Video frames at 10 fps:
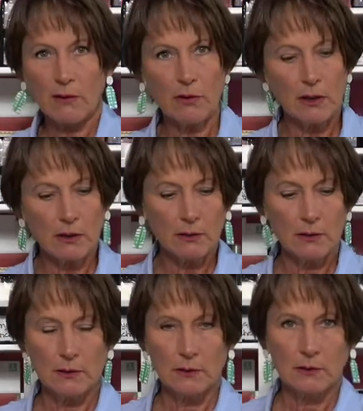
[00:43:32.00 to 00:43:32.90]
restart
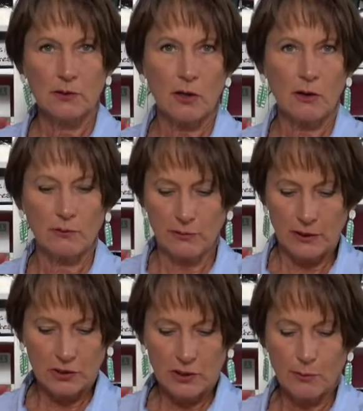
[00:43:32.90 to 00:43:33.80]
start and
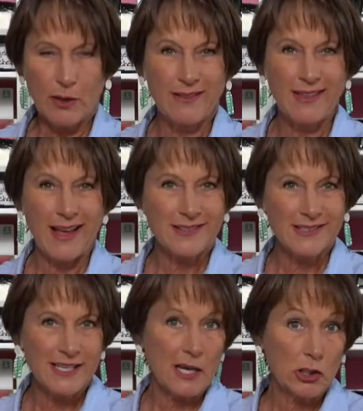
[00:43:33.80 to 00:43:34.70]
finish number in that
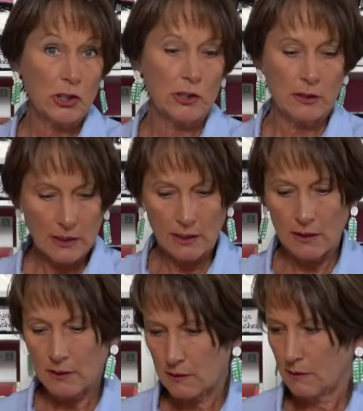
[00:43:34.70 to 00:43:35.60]
section
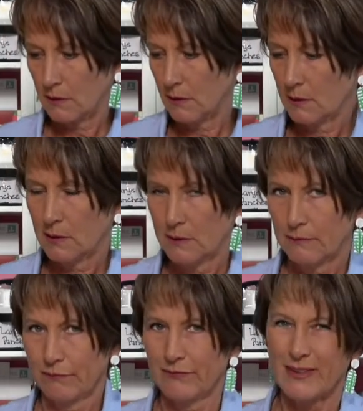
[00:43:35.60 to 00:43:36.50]
is
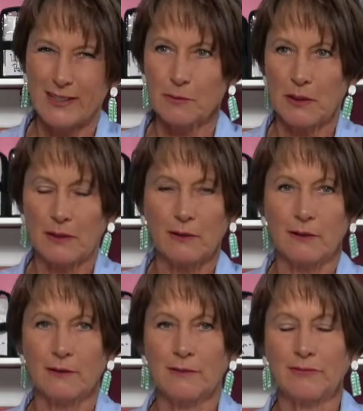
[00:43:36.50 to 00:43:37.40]
that's my
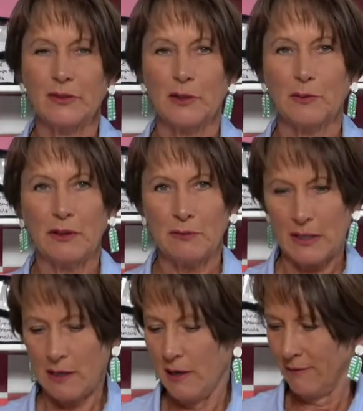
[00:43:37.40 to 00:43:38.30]
little little bit of
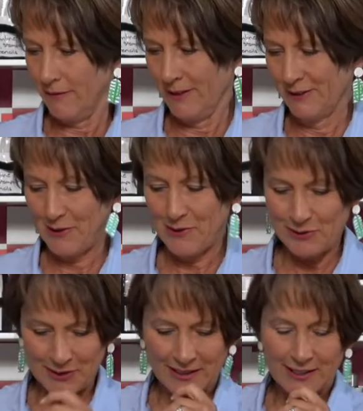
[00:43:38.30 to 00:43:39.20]
my
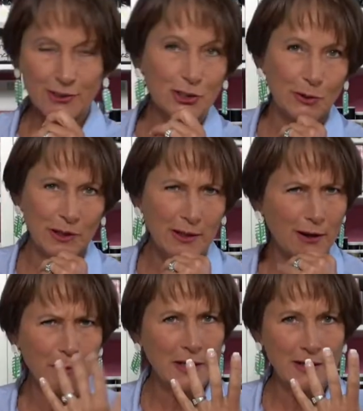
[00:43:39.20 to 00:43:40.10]
OCD showing
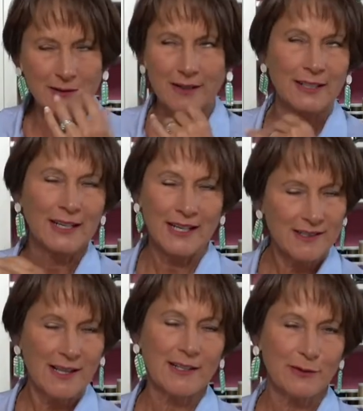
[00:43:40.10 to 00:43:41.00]
there because it
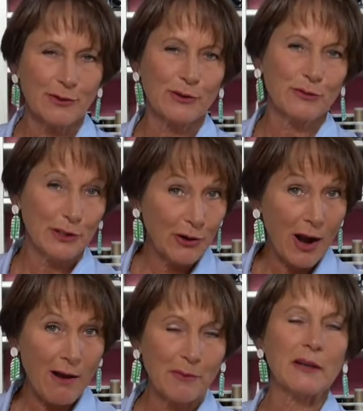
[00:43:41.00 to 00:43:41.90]
isn't that difficult to figure
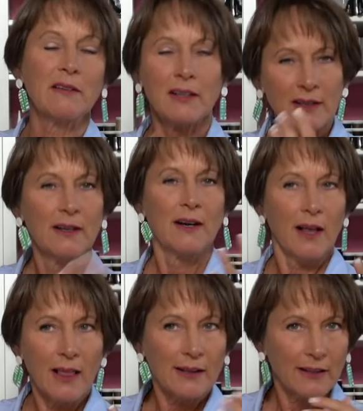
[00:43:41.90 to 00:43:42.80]
out, but
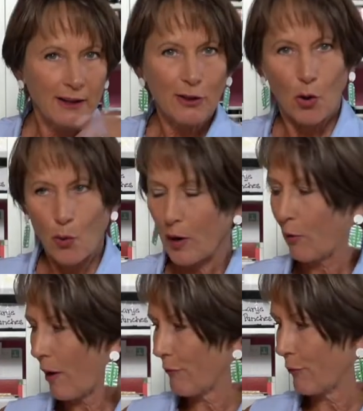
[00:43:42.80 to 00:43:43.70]
I like like the quick
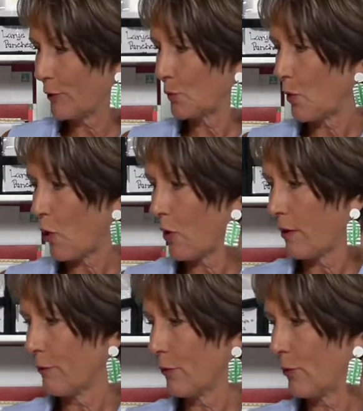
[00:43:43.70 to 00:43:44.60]
reference
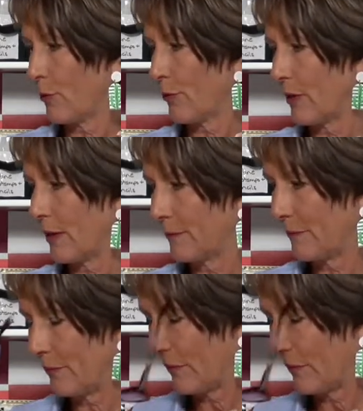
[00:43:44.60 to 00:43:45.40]
part of the whole thing.